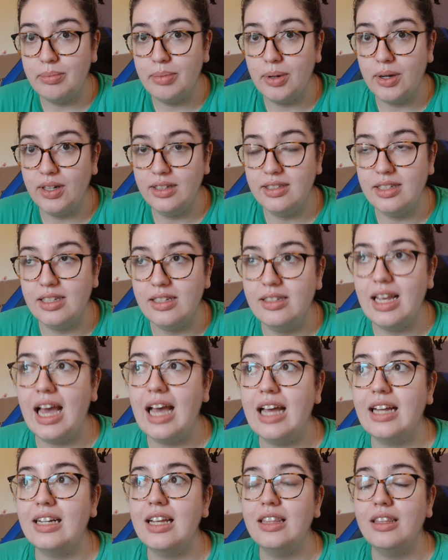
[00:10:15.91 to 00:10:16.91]
boxes
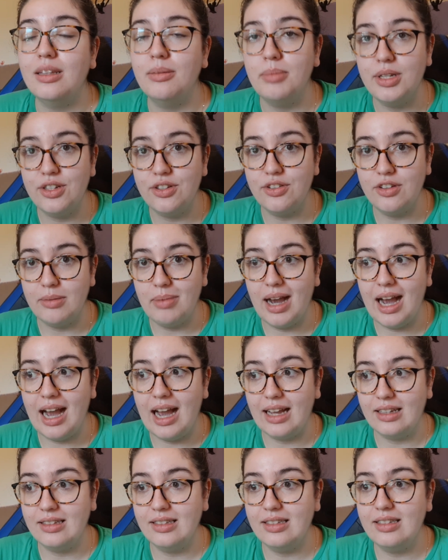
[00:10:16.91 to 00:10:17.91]
and the mystery
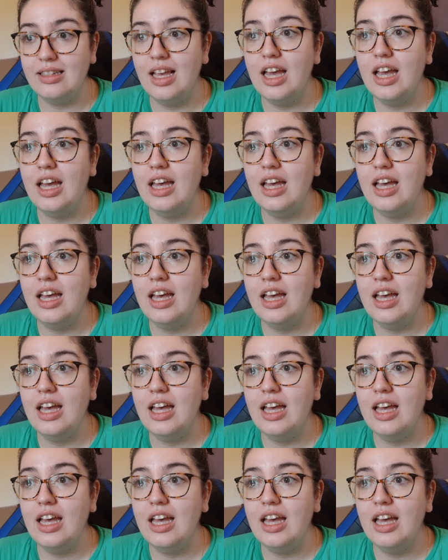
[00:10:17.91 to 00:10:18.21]
bags